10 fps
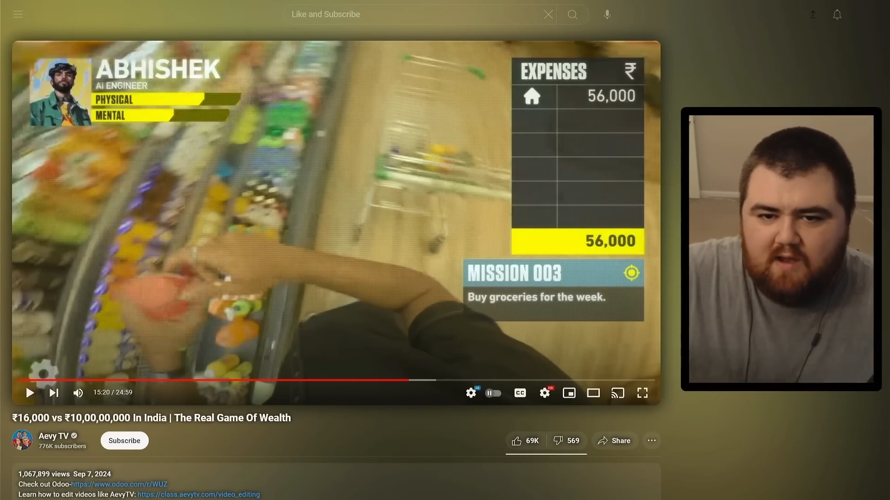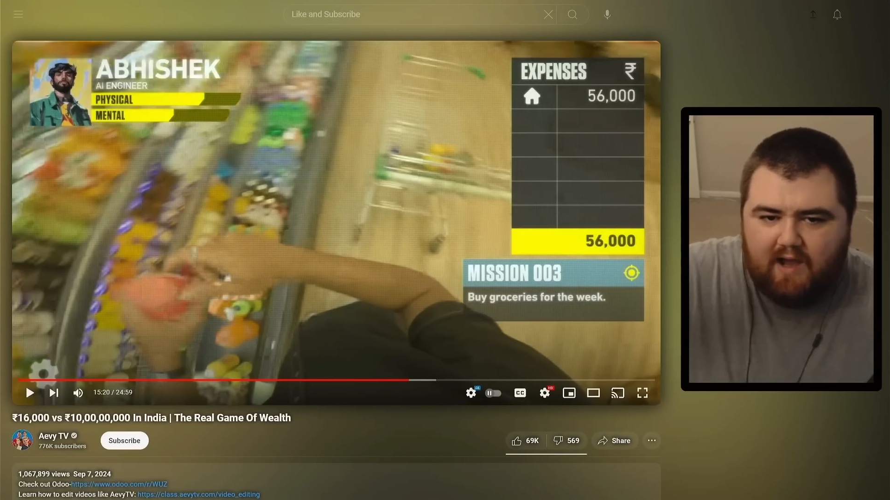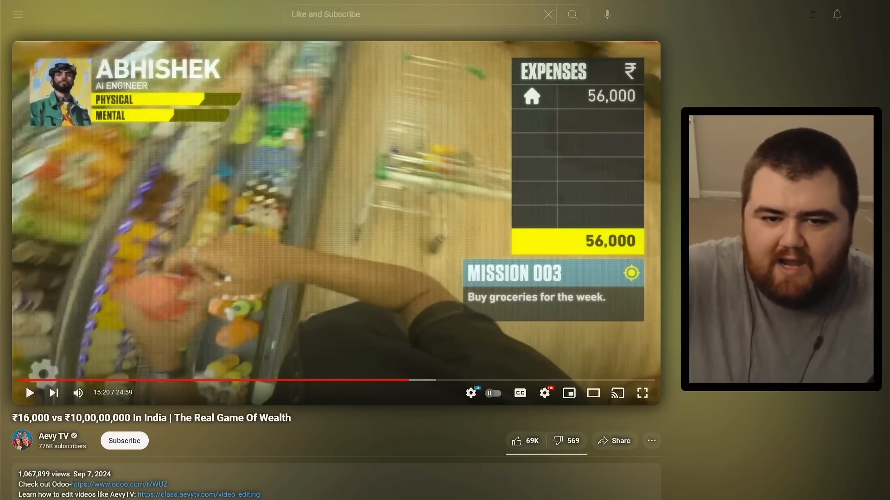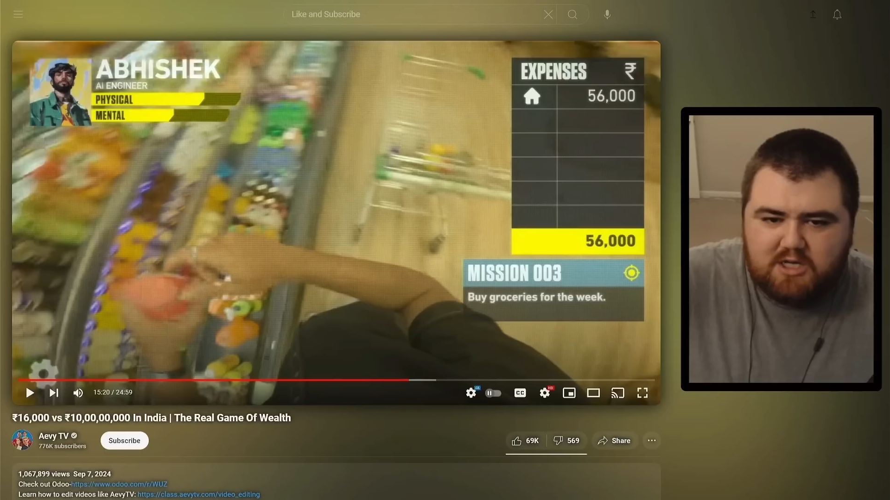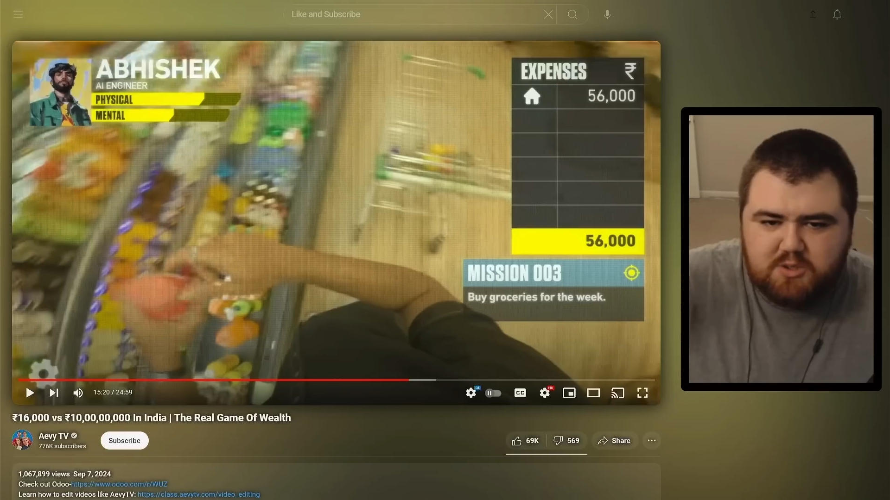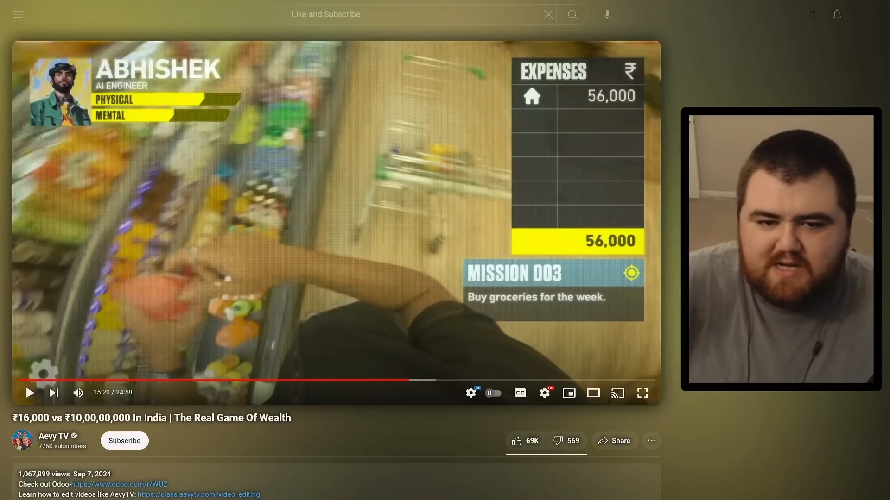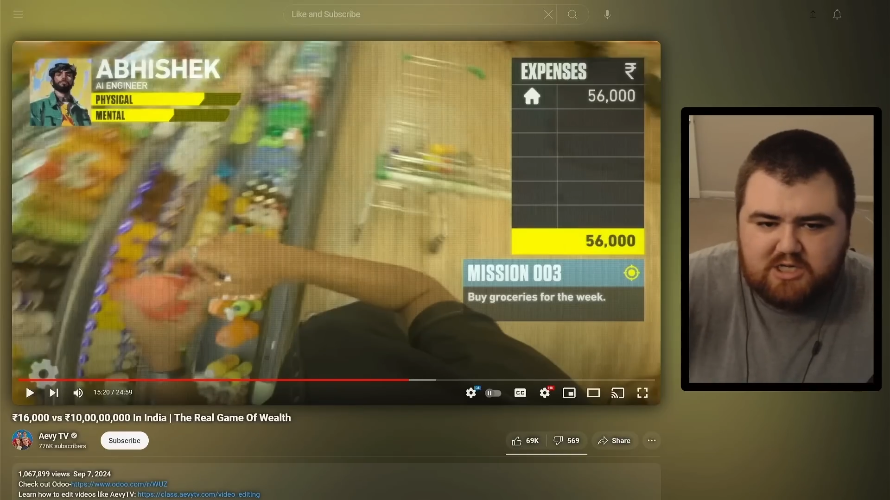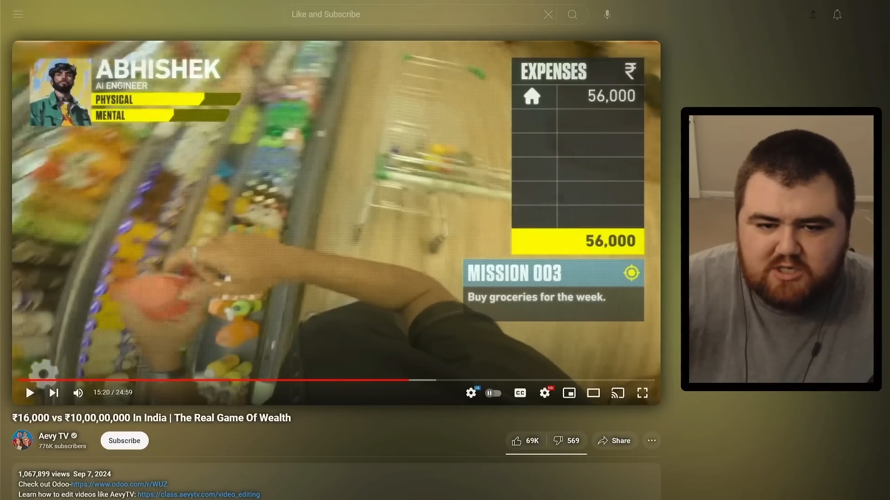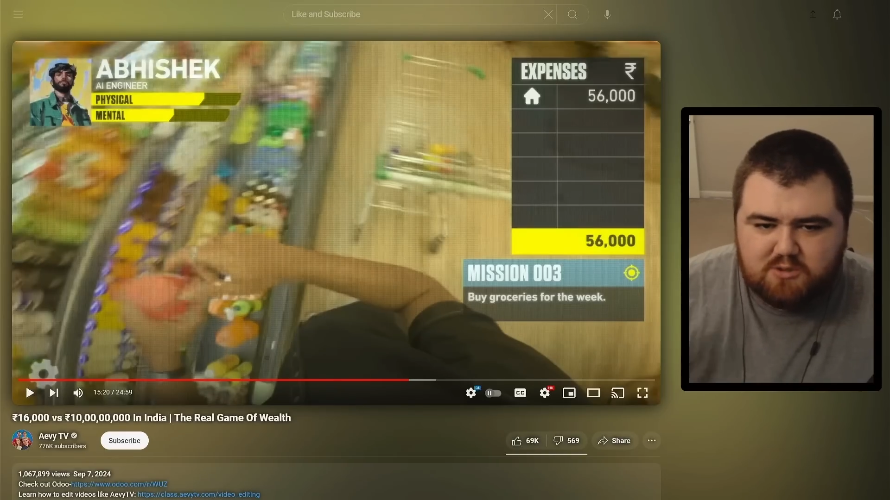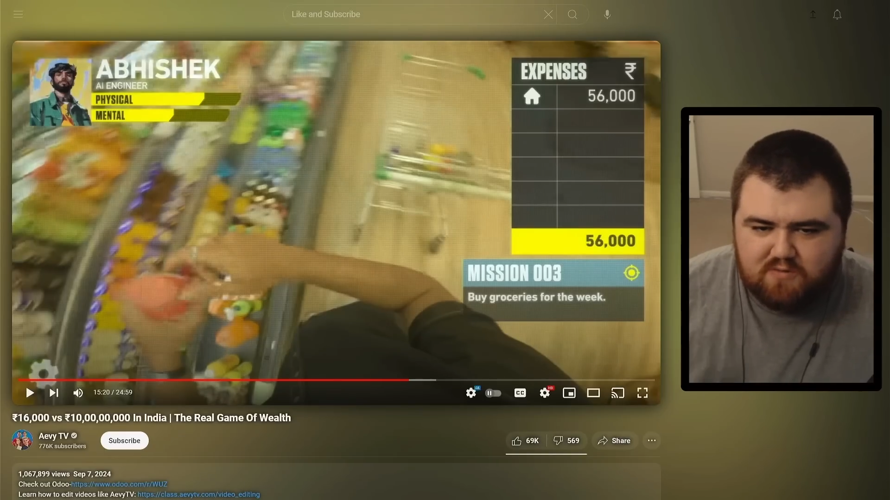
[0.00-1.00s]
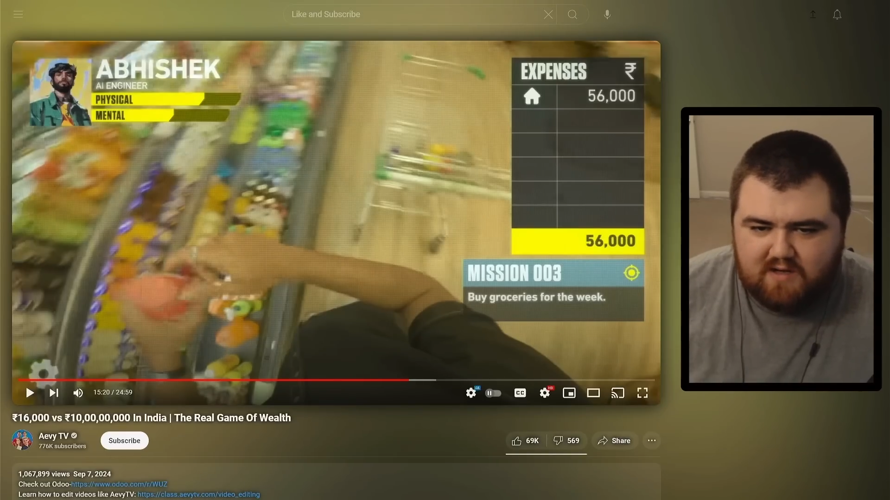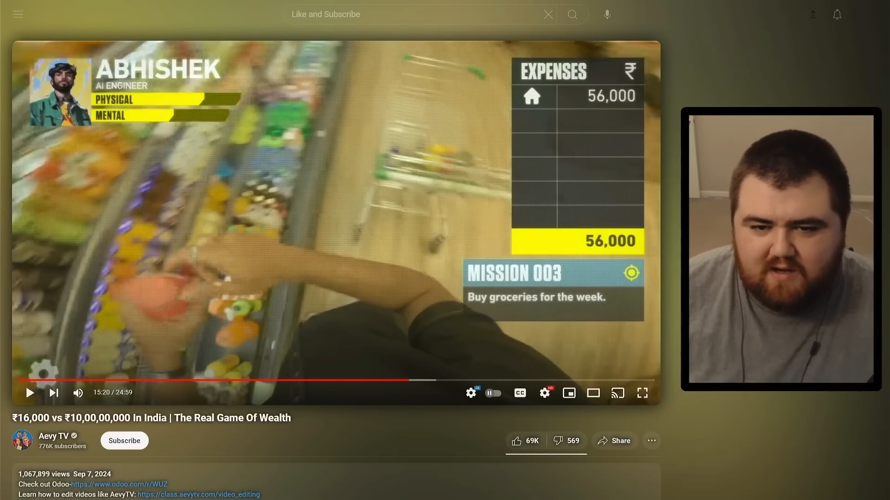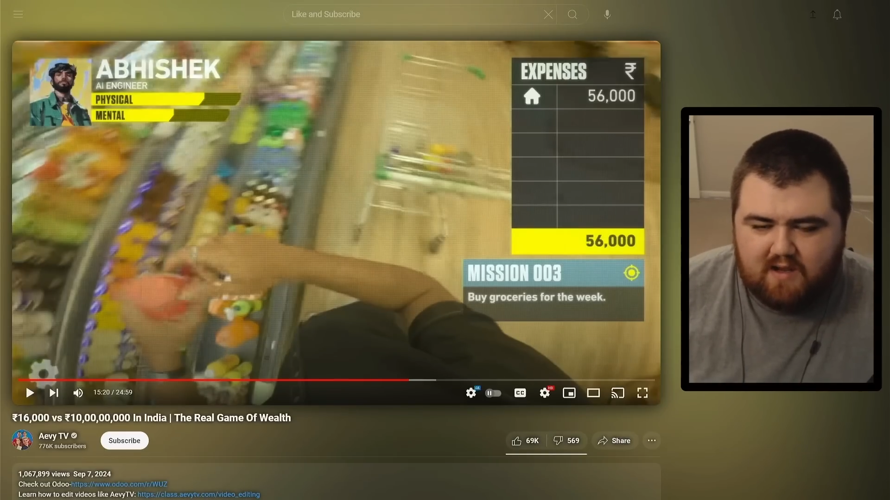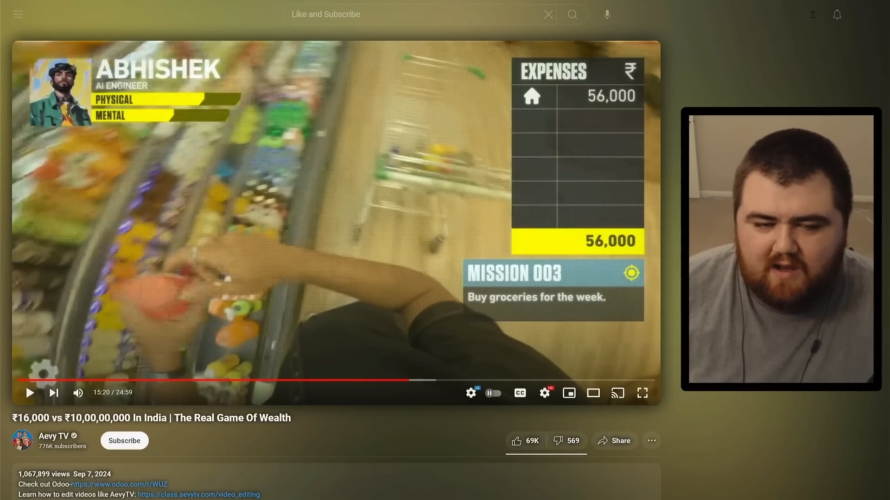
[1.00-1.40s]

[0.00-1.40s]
hydration drink